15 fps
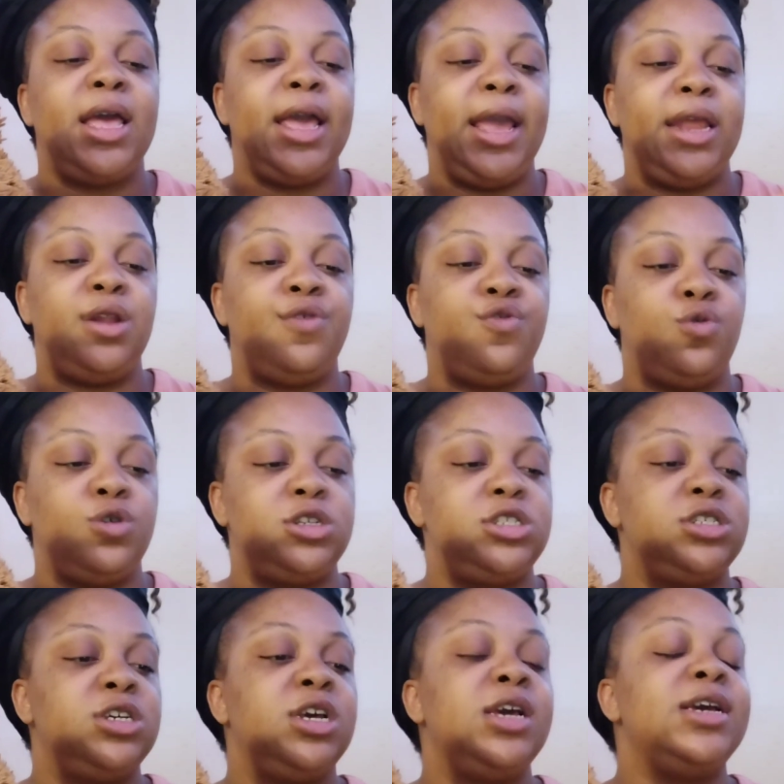End of quote.
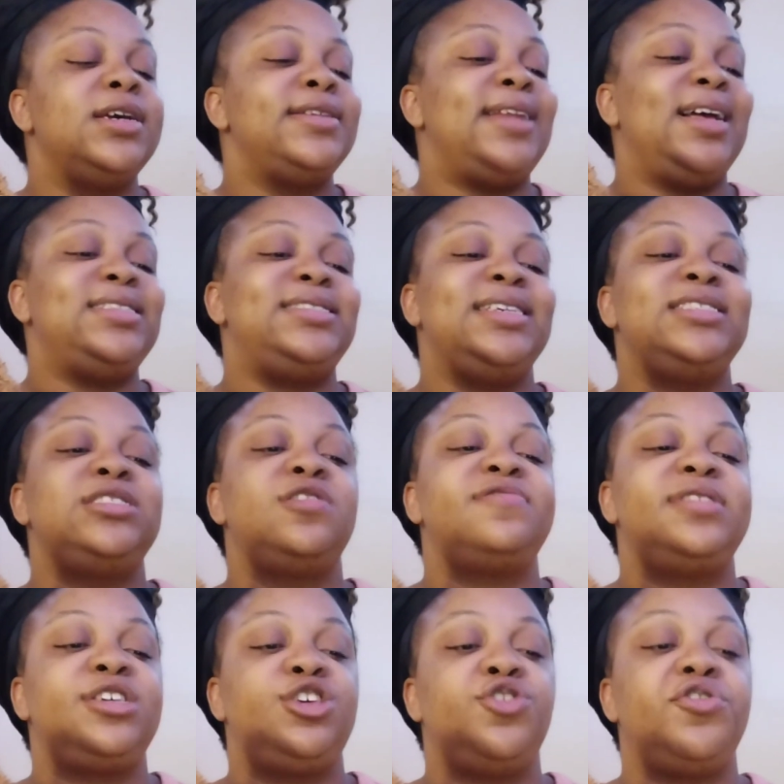That sense of
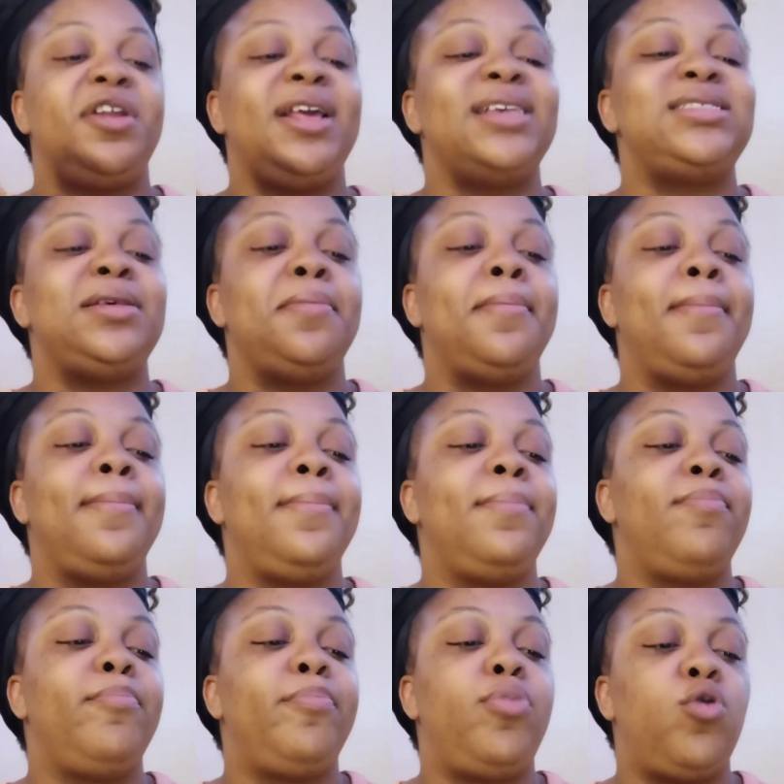security is
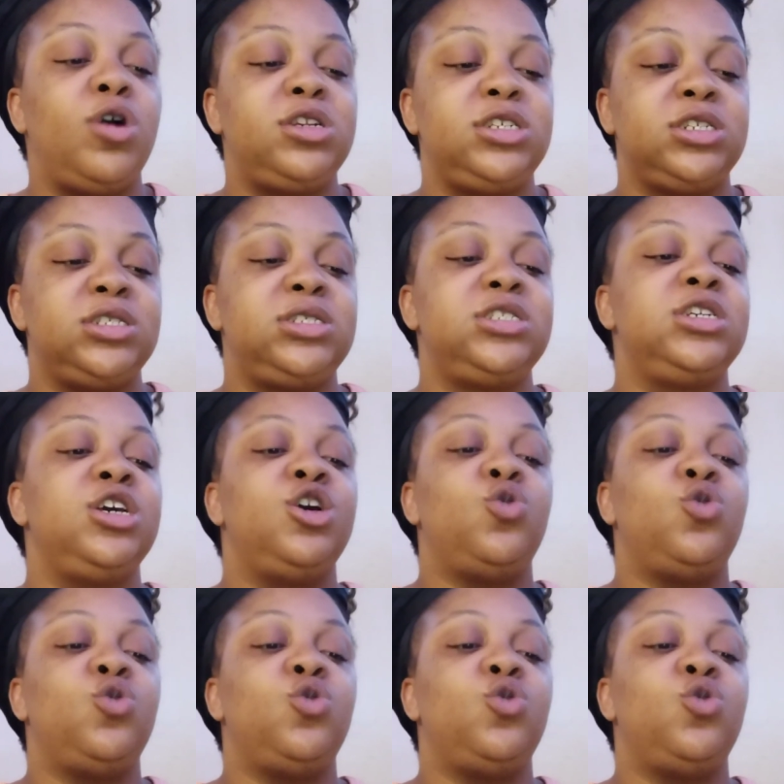important